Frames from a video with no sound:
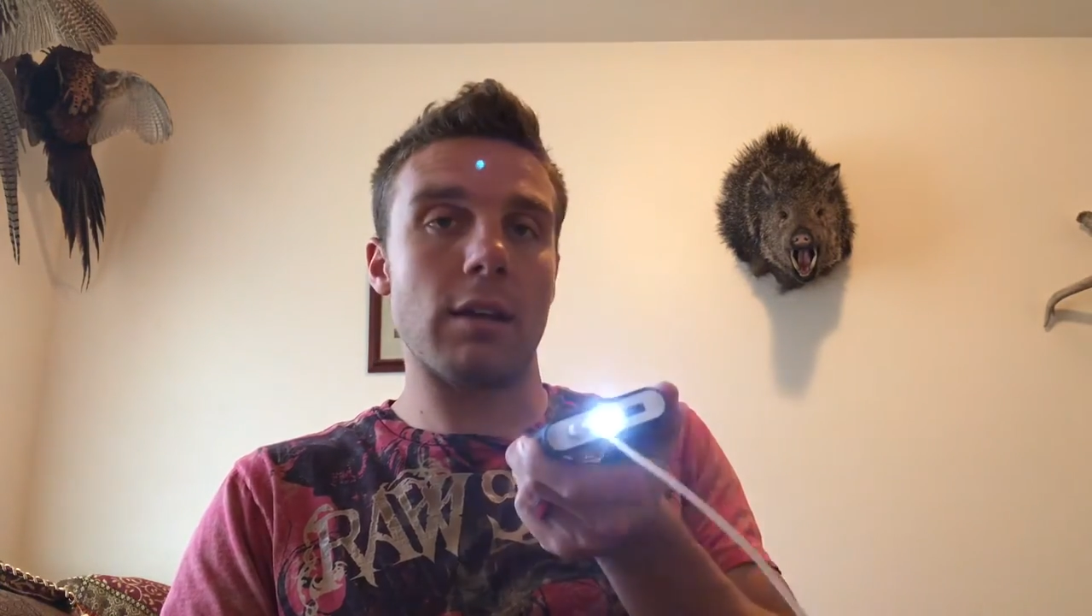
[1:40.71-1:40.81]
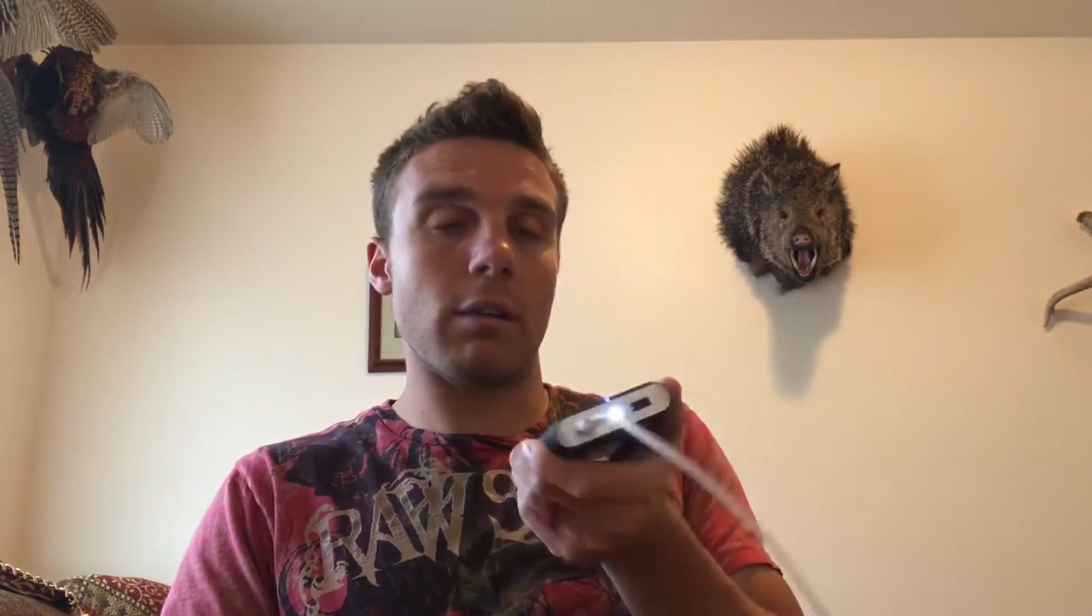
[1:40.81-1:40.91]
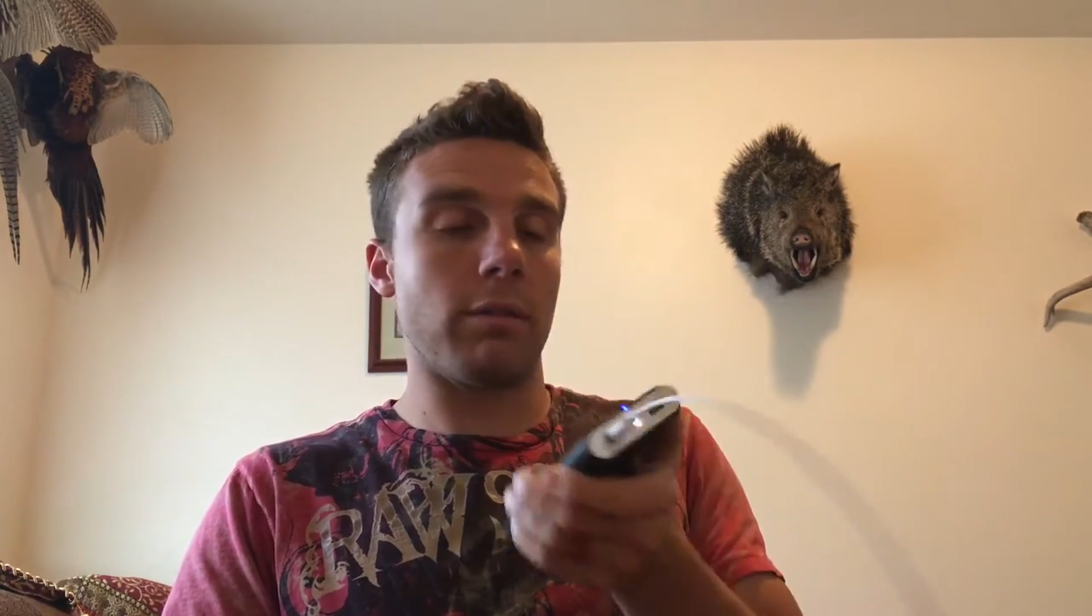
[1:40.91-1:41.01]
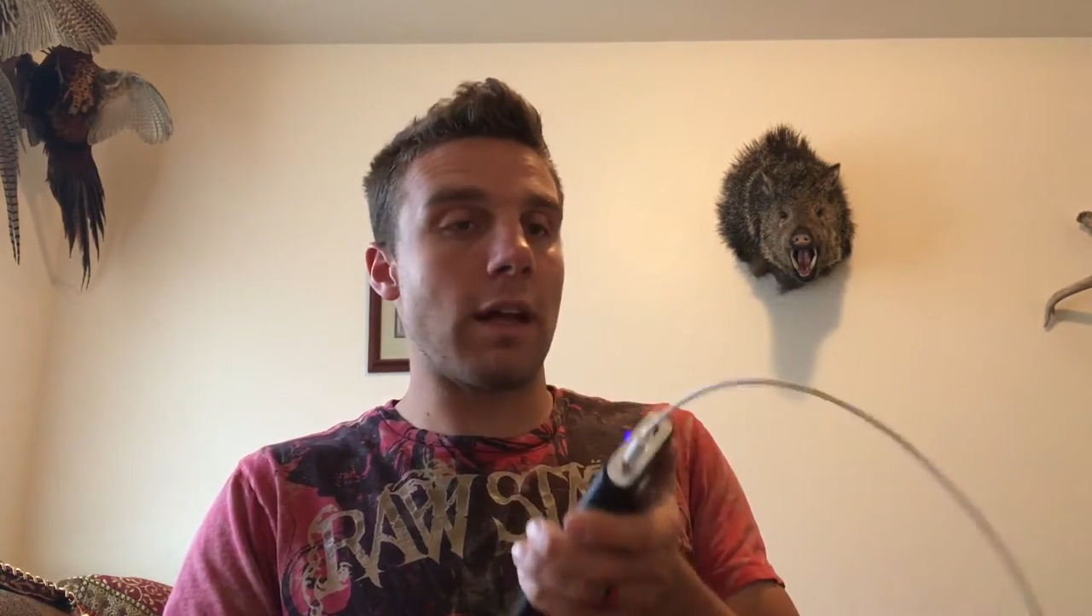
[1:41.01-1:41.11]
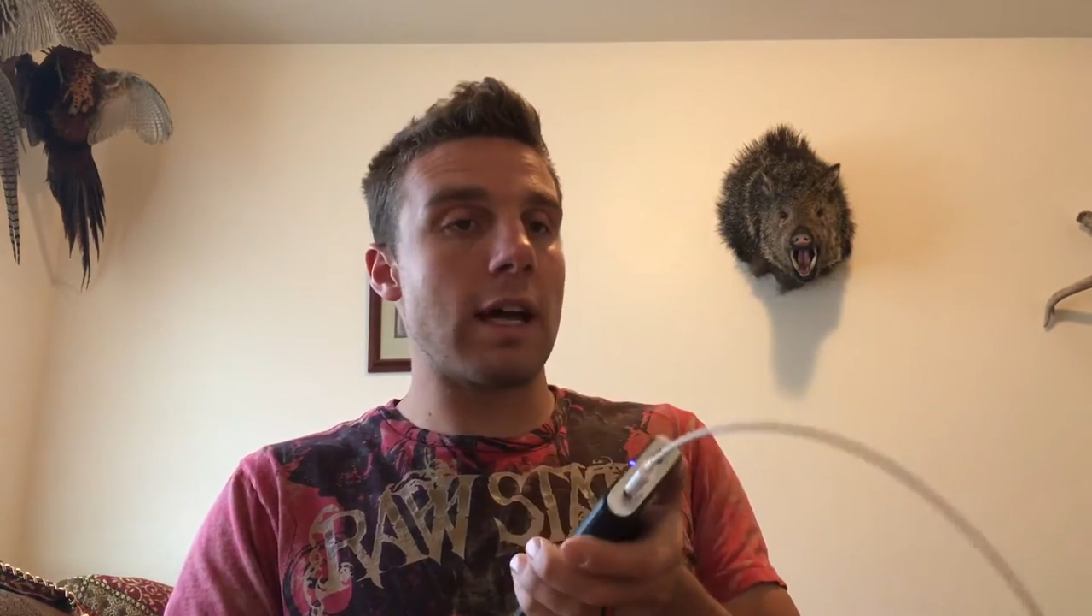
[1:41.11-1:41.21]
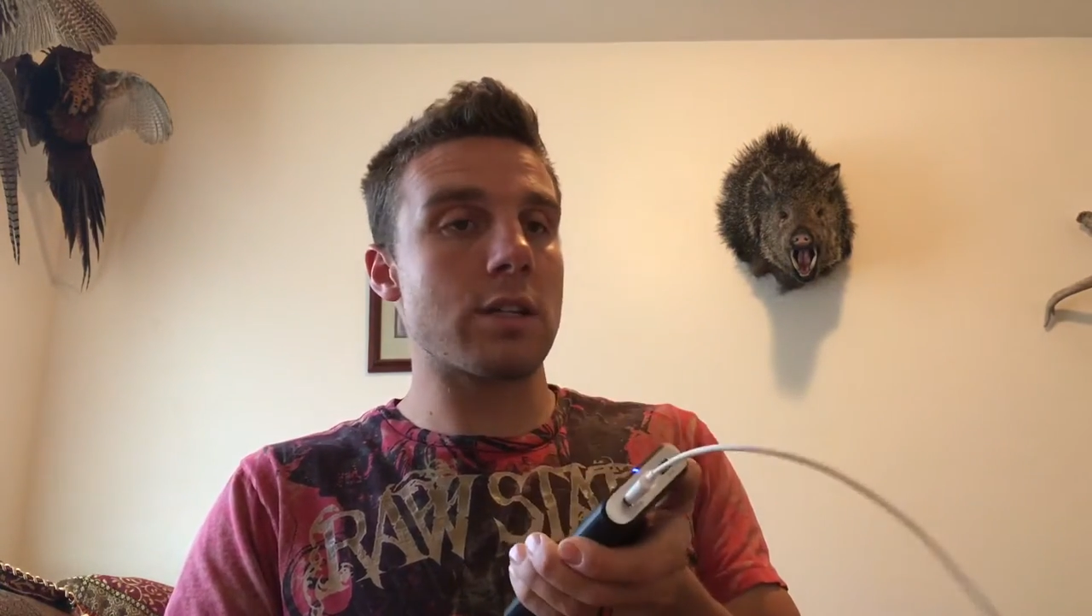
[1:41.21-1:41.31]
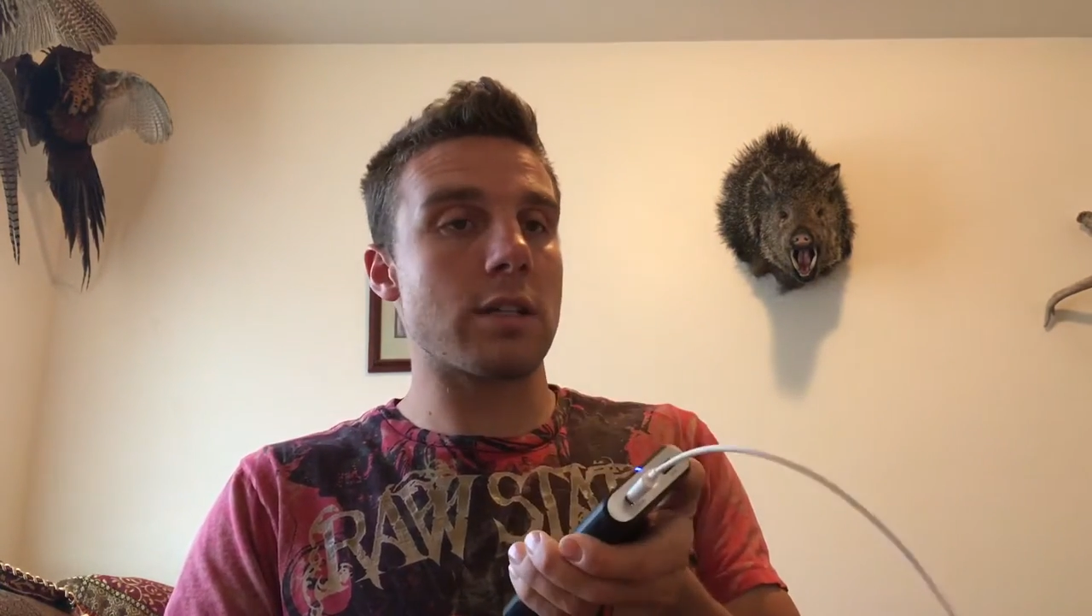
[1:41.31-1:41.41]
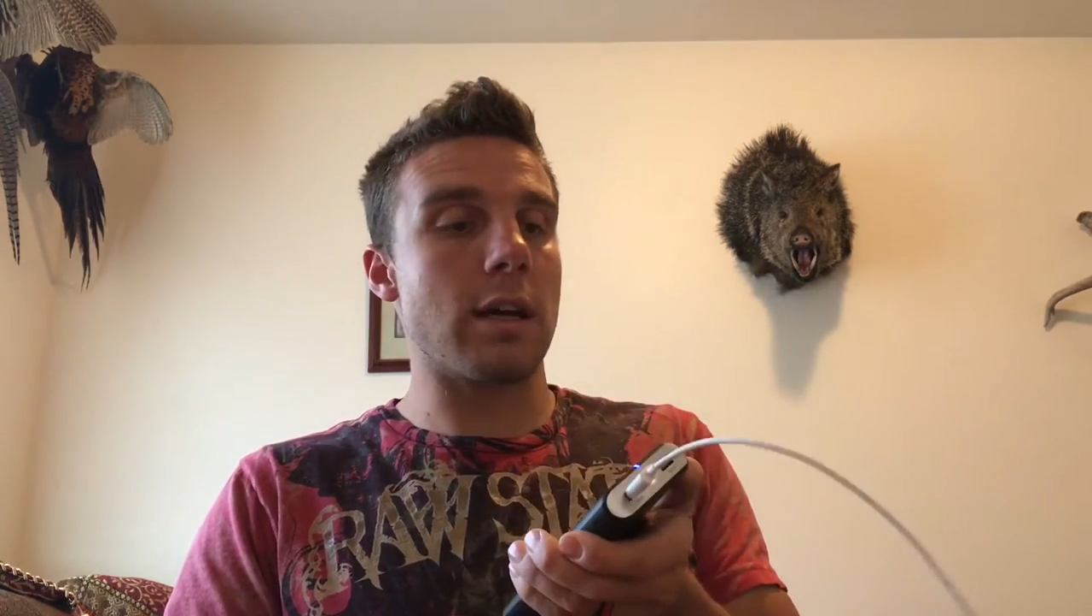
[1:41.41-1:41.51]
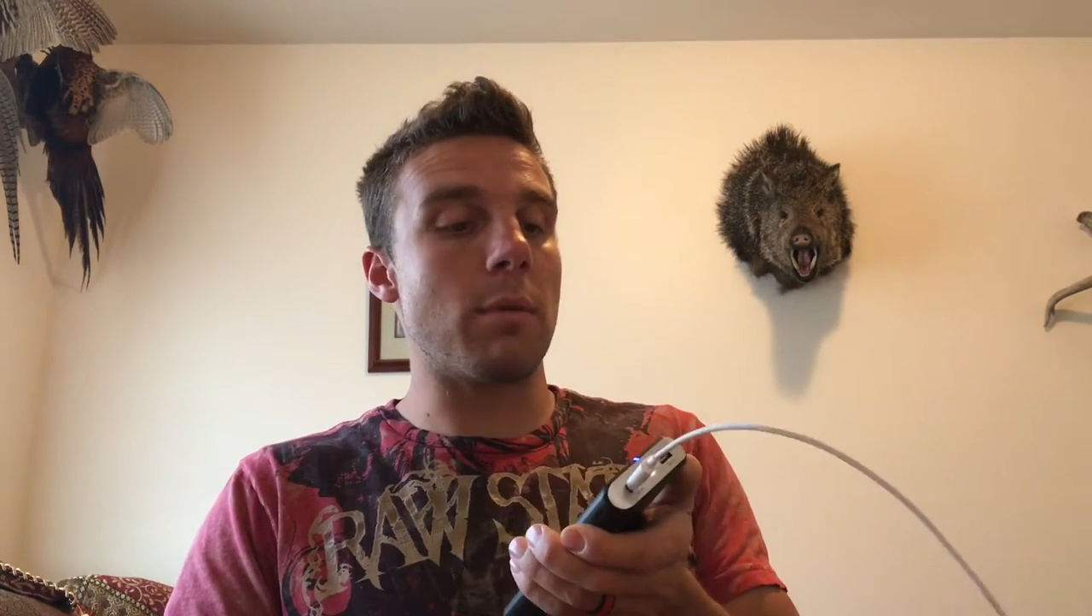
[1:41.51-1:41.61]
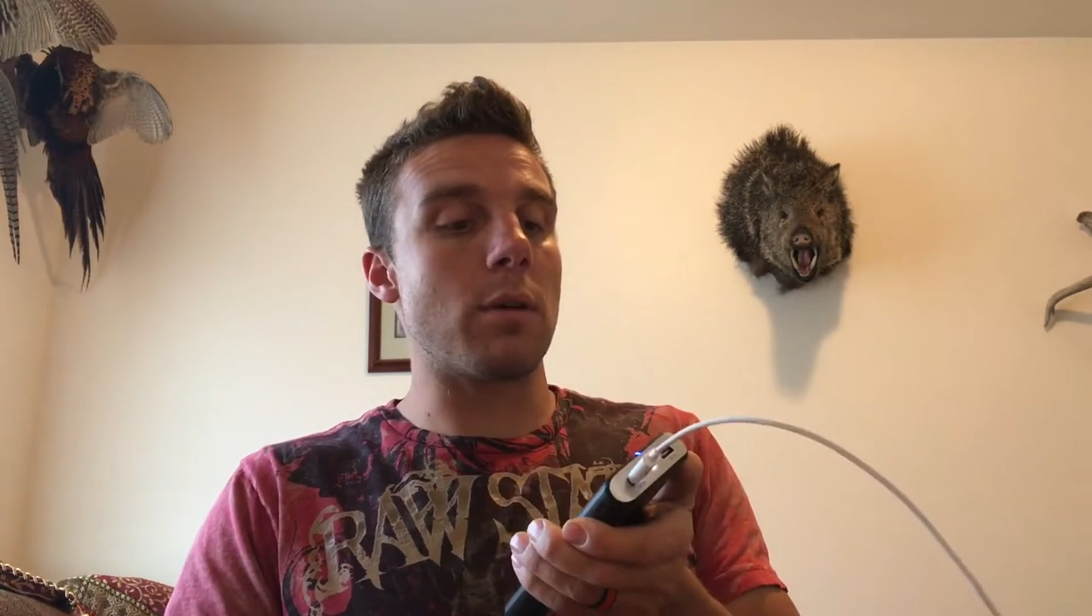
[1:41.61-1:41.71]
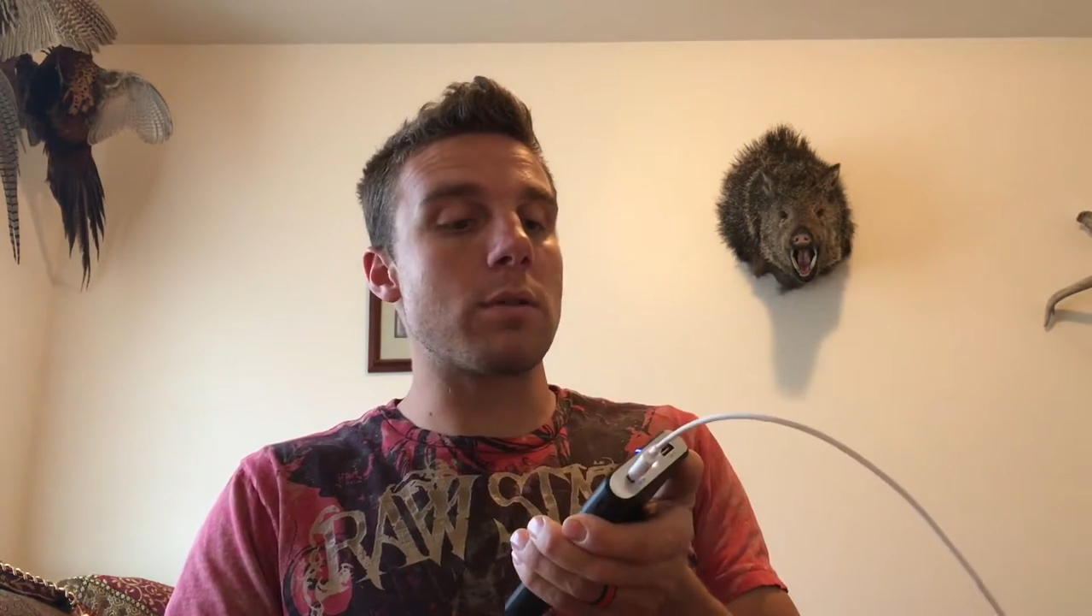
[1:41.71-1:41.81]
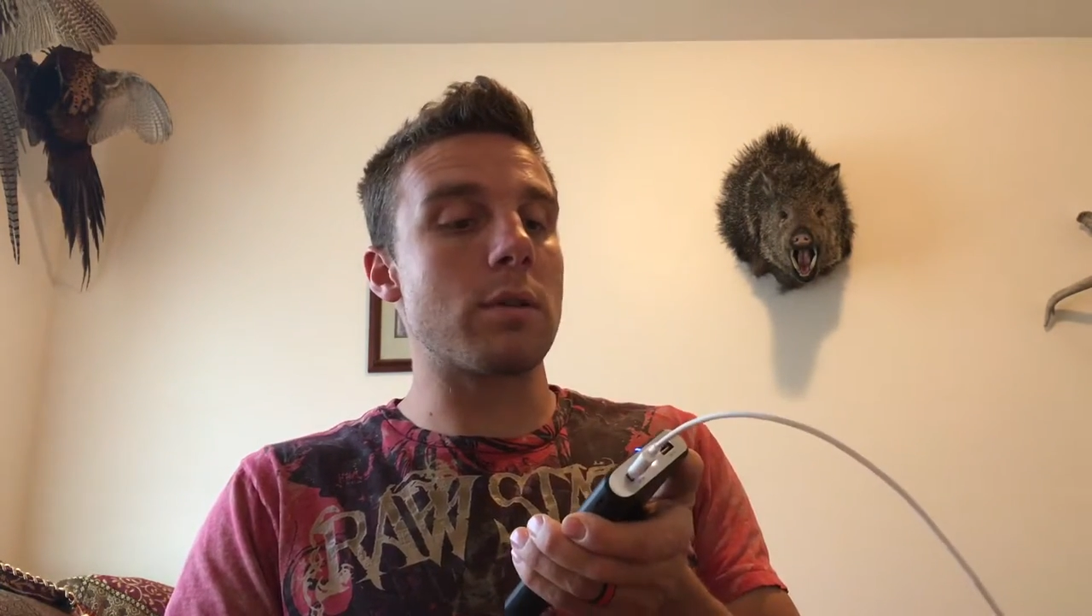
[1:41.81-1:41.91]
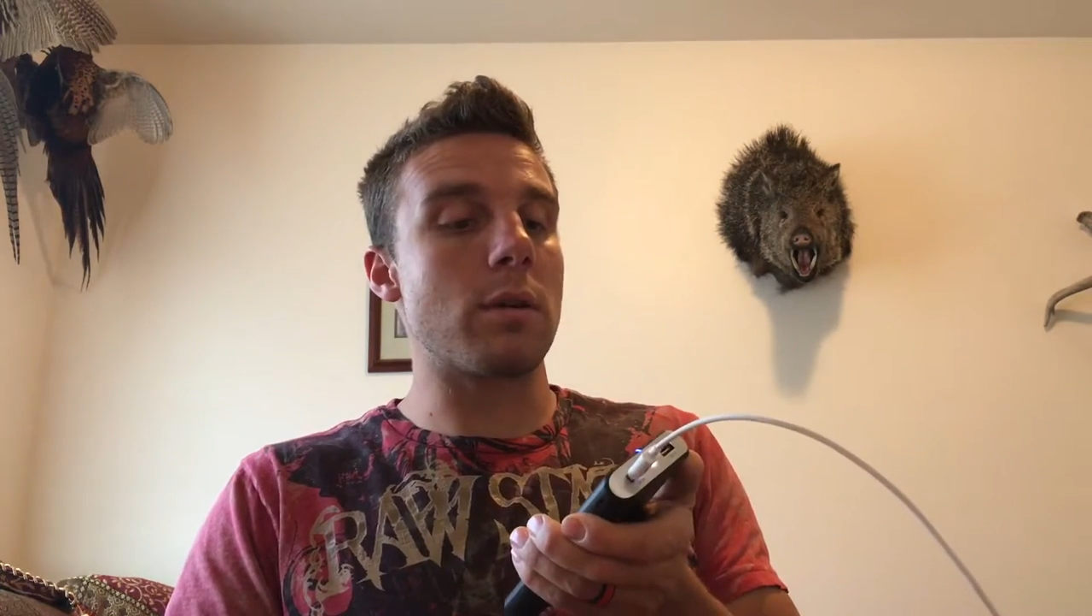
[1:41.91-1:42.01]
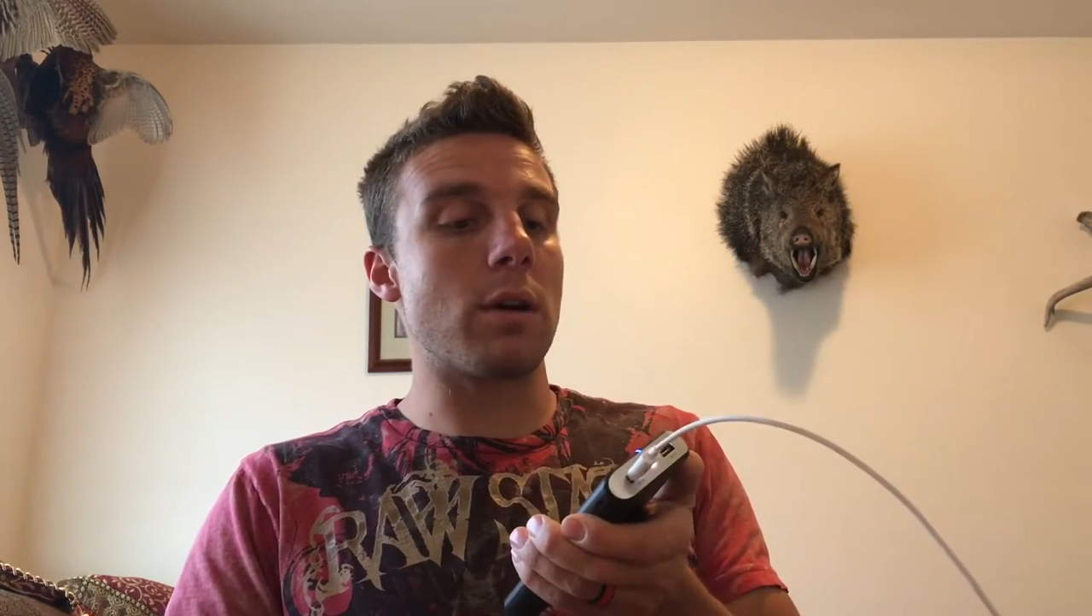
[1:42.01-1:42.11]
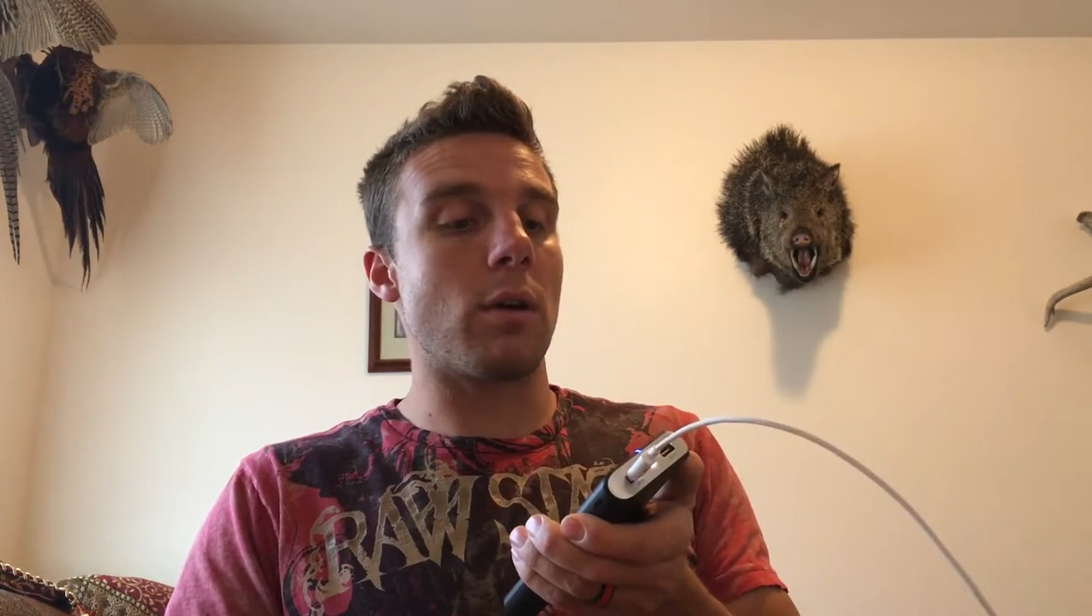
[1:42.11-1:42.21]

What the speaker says: little flashlight mode to it.